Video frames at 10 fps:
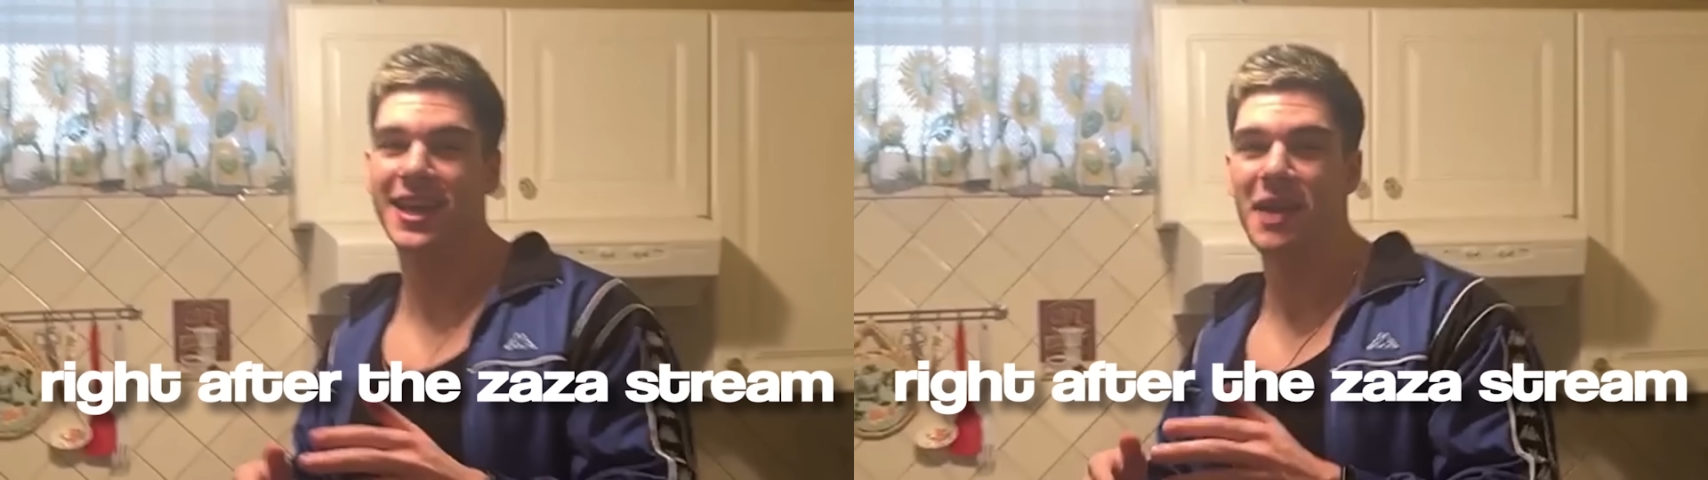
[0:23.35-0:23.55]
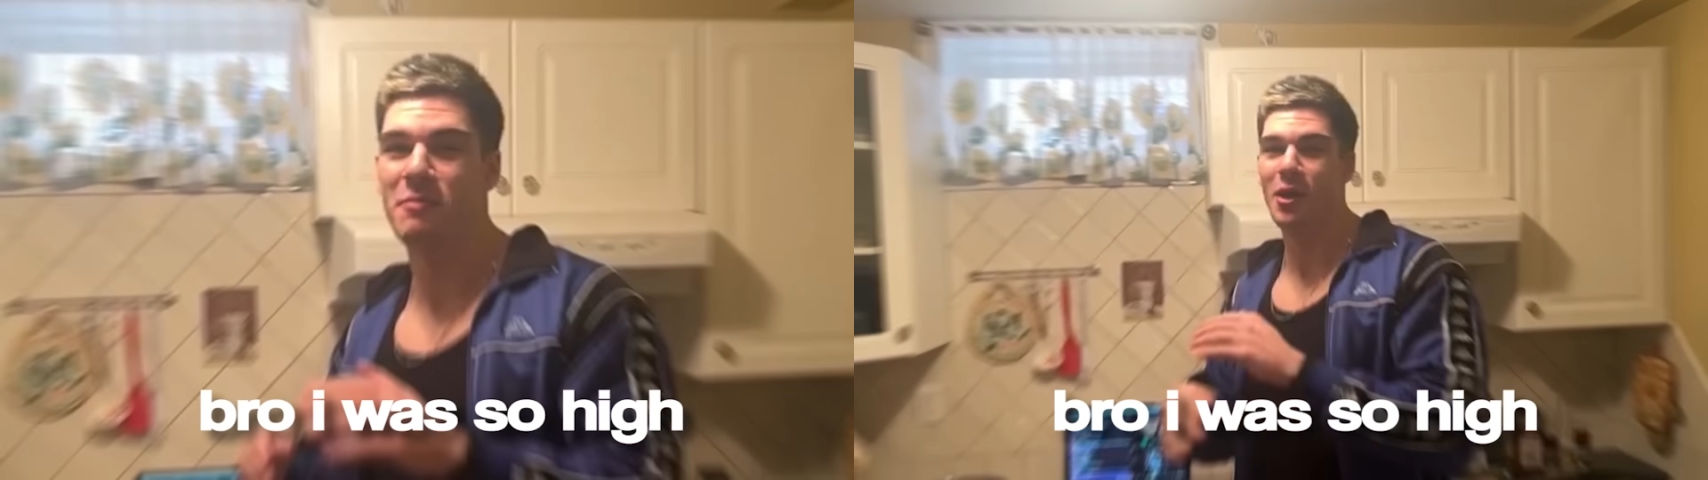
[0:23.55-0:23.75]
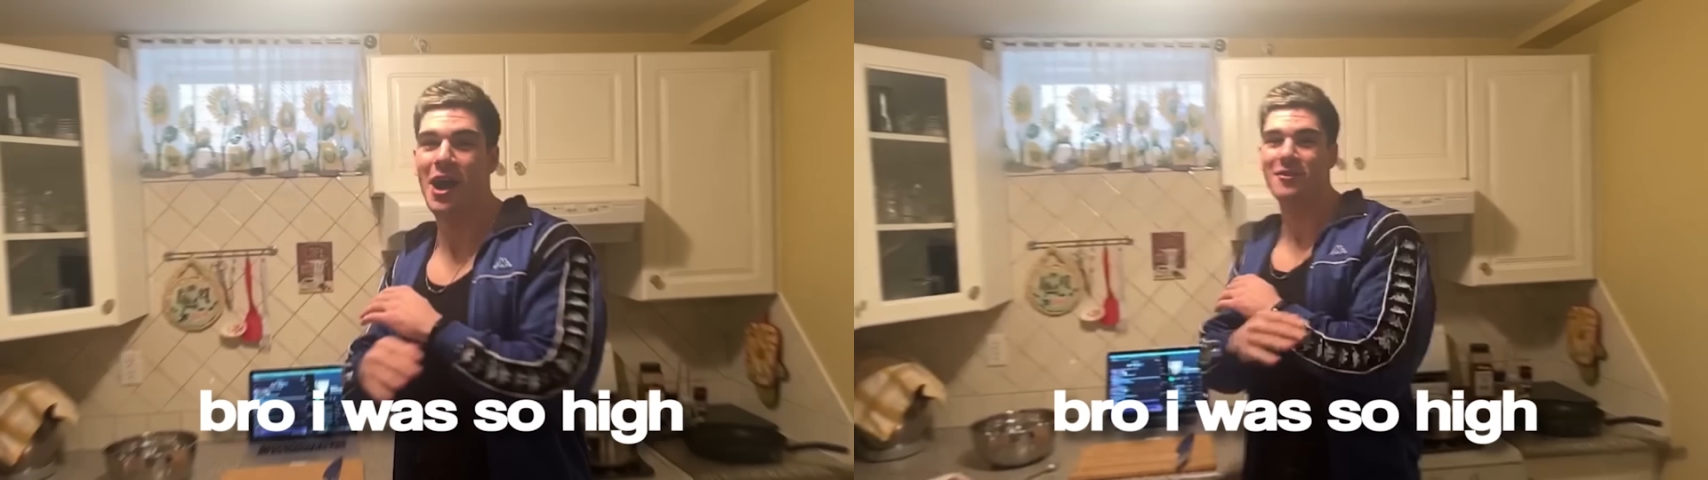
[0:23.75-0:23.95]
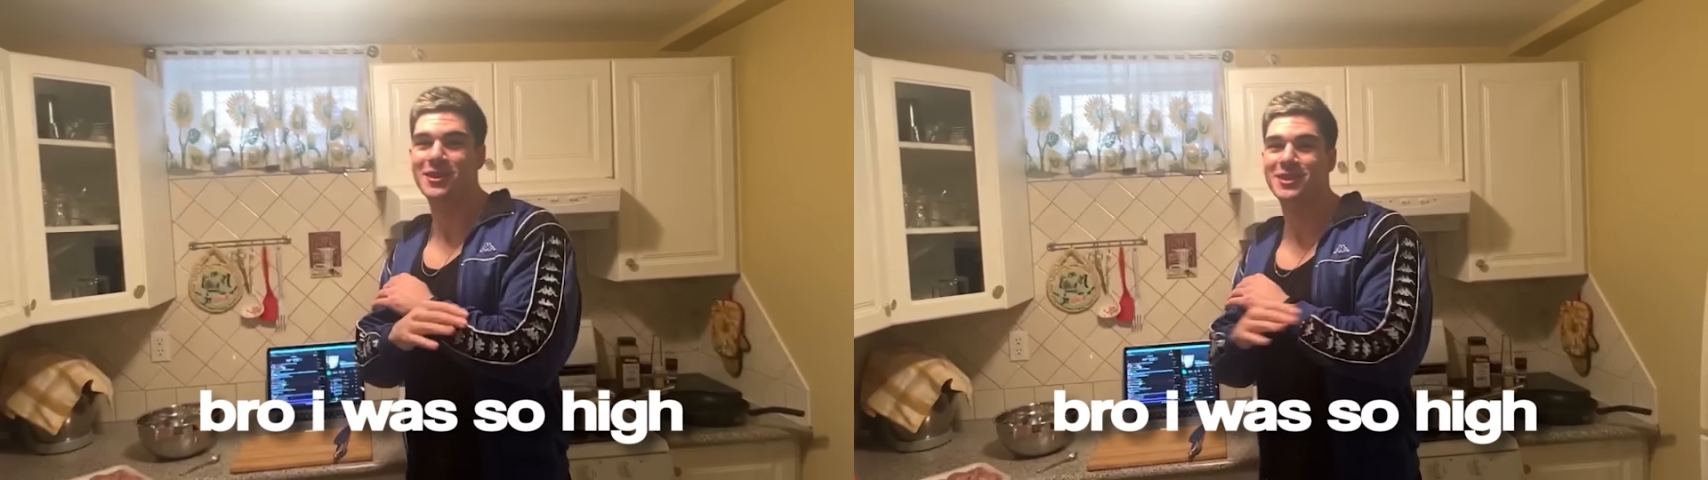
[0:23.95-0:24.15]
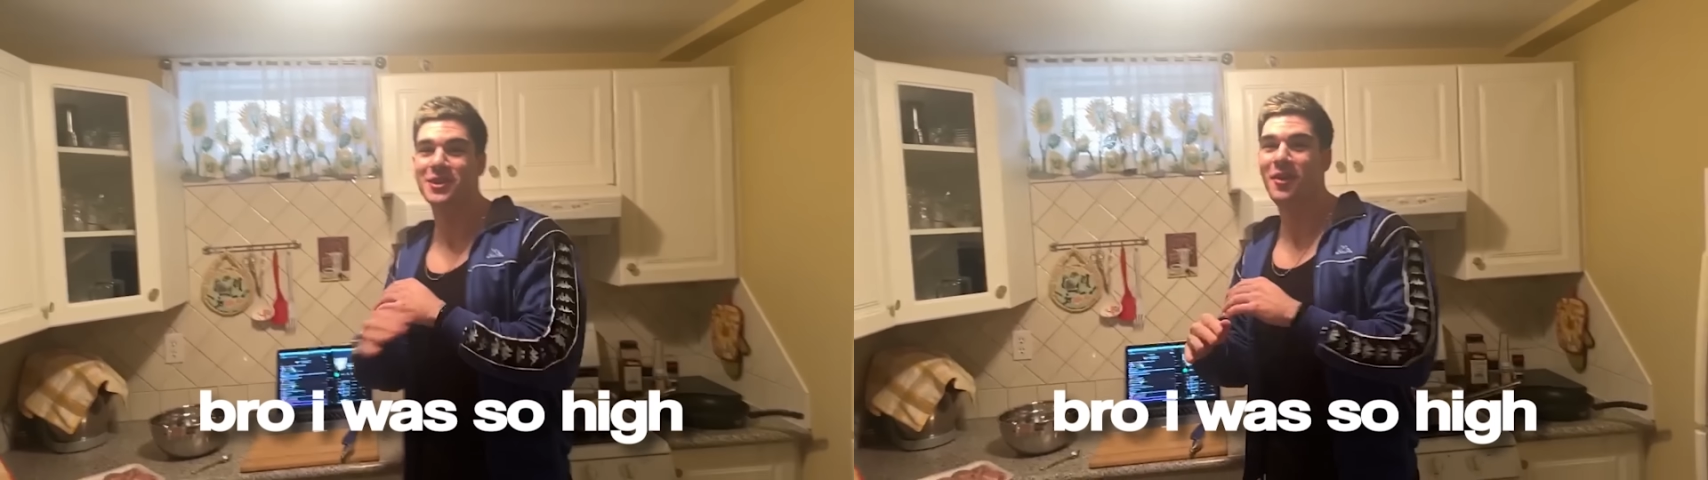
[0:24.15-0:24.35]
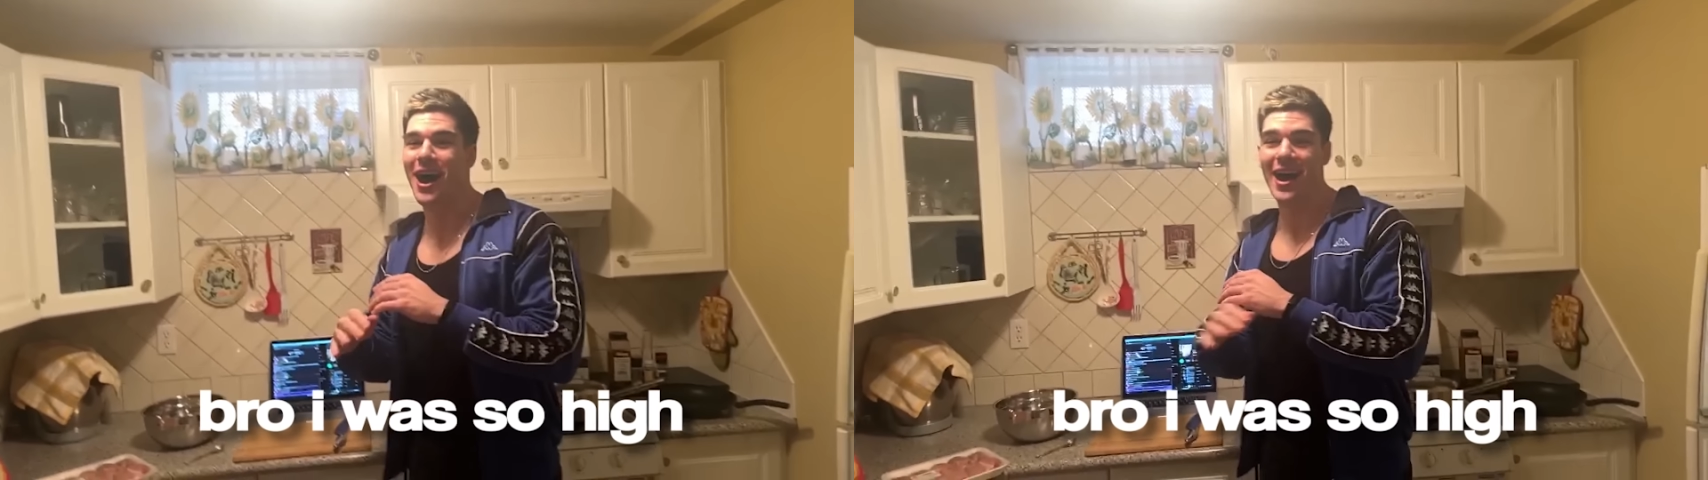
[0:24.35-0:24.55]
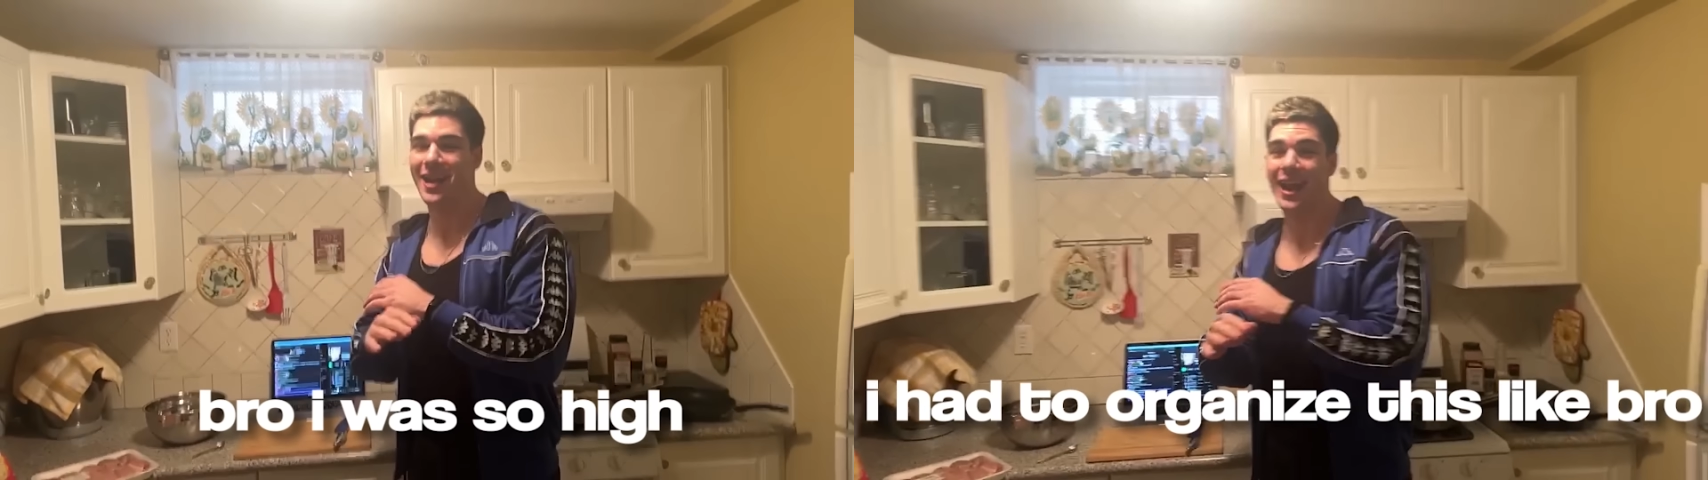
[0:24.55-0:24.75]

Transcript: like, bro, I was so high,